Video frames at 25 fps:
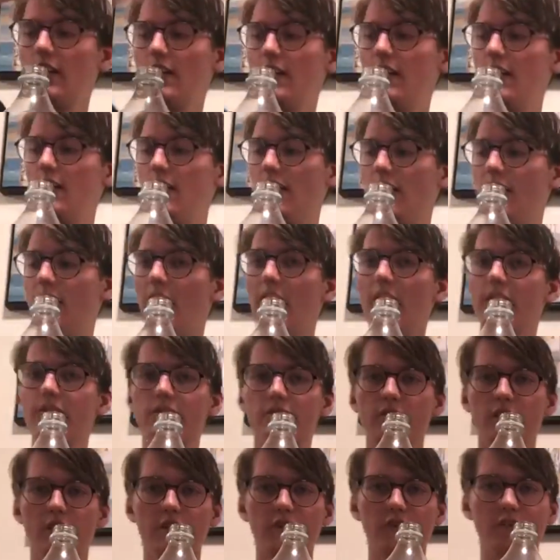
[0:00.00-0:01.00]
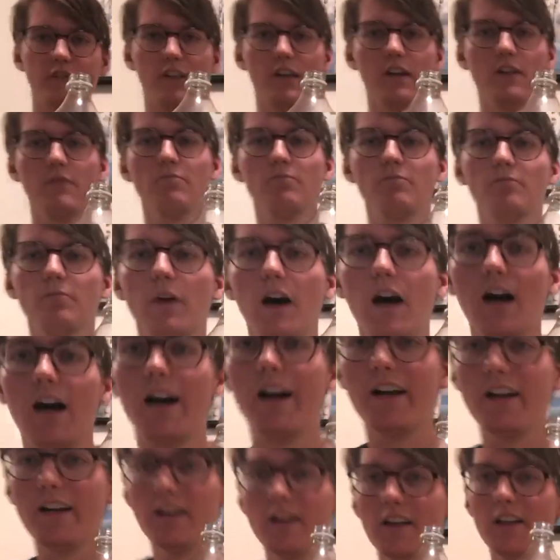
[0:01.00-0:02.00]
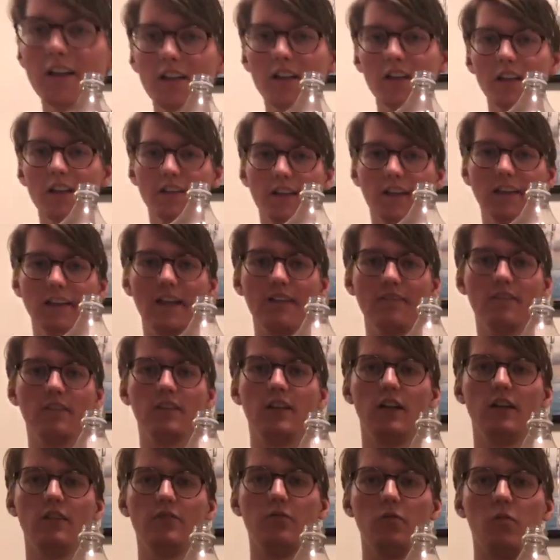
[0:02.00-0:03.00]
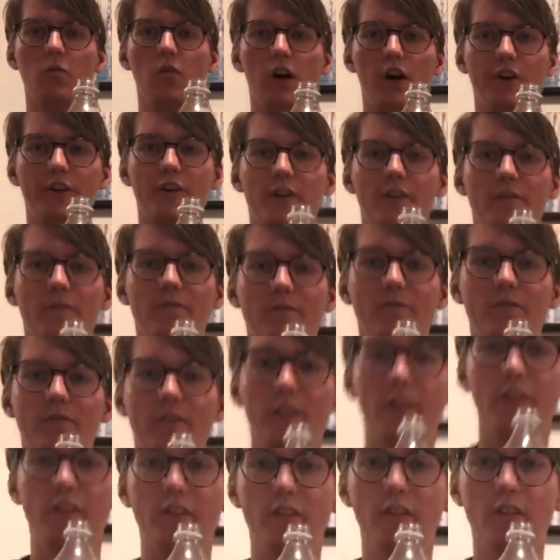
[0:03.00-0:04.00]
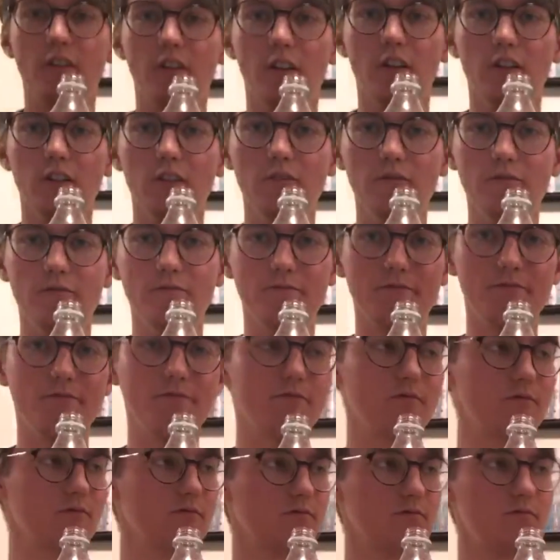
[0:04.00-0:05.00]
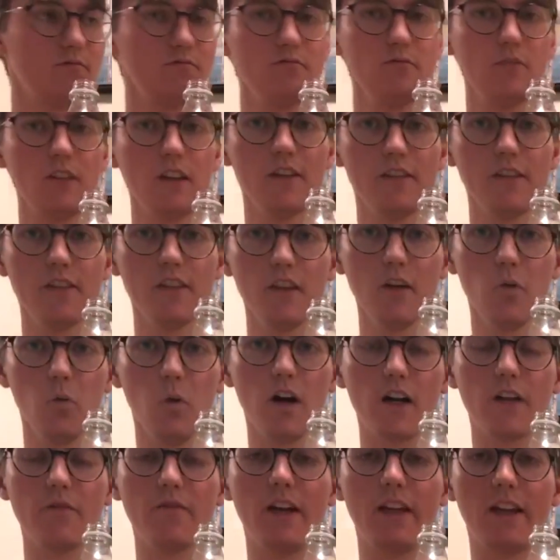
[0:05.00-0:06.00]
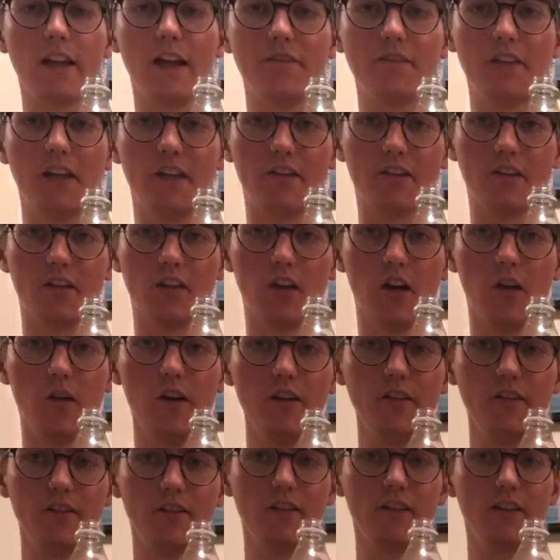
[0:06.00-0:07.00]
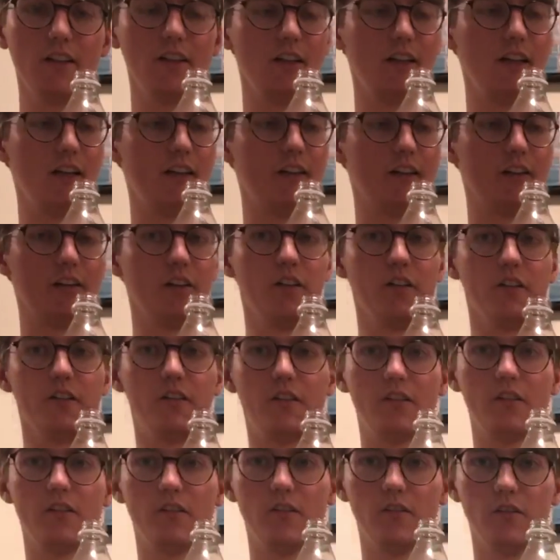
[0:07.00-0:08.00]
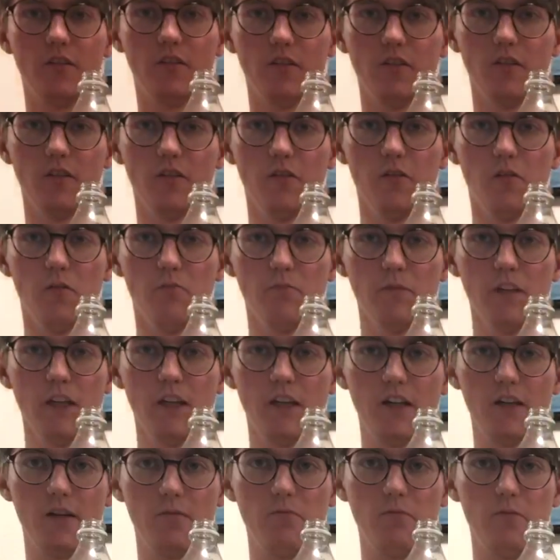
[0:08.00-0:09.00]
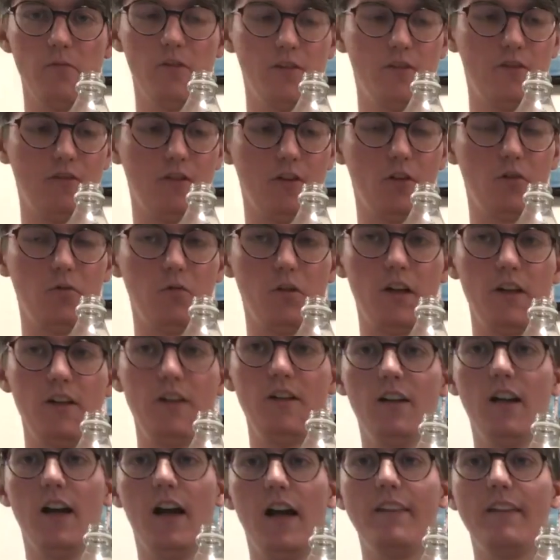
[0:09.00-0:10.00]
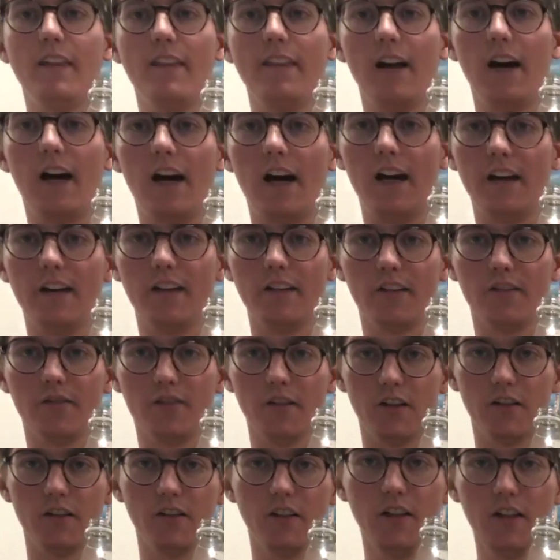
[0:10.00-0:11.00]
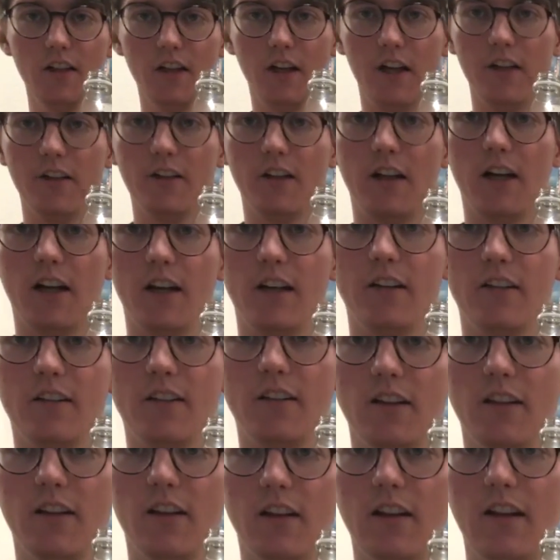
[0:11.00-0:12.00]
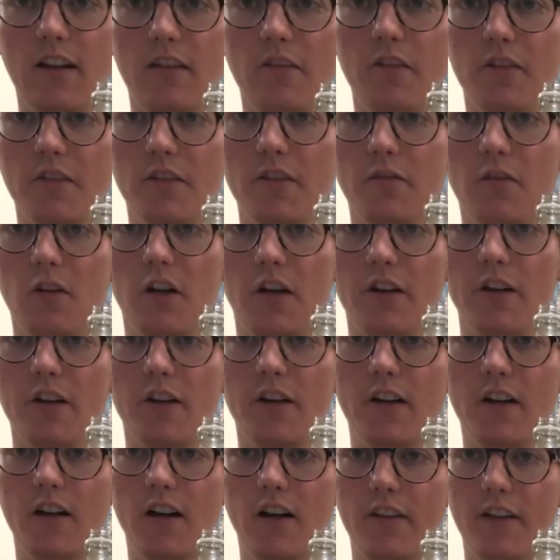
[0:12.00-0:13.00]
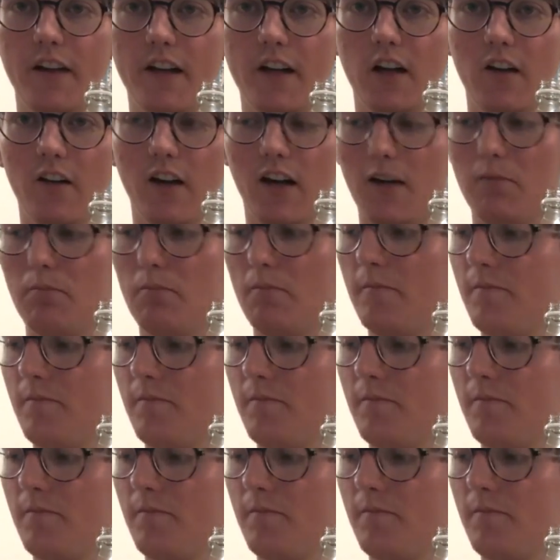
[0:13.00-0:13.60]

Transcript: And I've arranged them by the level of water. So the one on my left has the lowest, and then goes the medium filled one, and then the highest filled. And you can kind of see the levels of water here, how they go up.